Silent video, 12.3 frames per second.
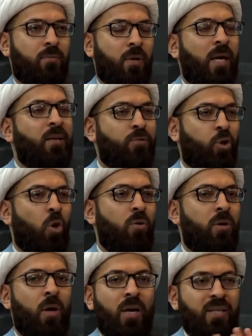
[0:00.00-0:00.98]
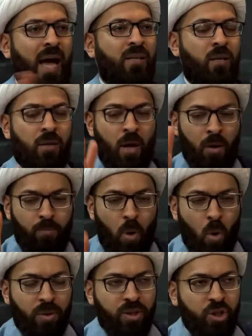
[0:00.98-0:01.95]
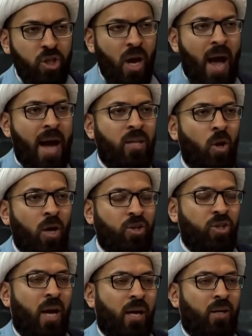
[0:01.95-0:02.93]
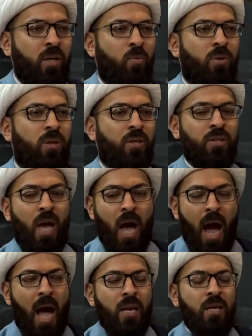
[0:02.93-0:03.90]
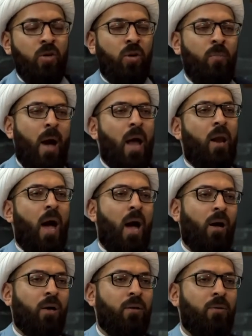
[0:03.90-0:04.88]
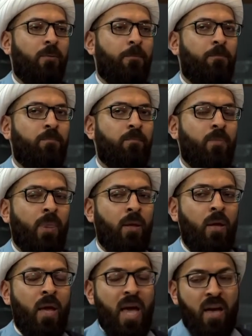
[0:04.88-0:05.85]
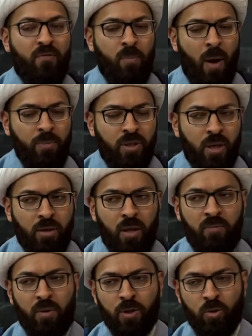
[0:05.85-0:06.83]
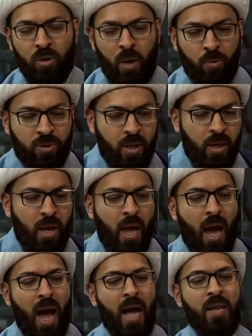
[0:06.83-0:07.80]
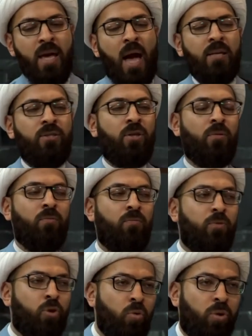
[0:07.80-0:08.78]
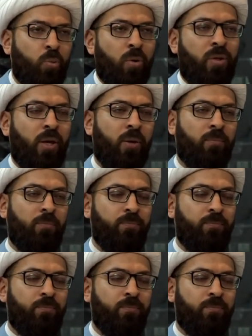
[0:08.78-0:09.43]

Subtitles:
End of story. It's hadith. Both Shia and non-Shia agree with this. Aliyun ma'al haq. If Imam said, if Rasulullah would say, Ali has truth with him,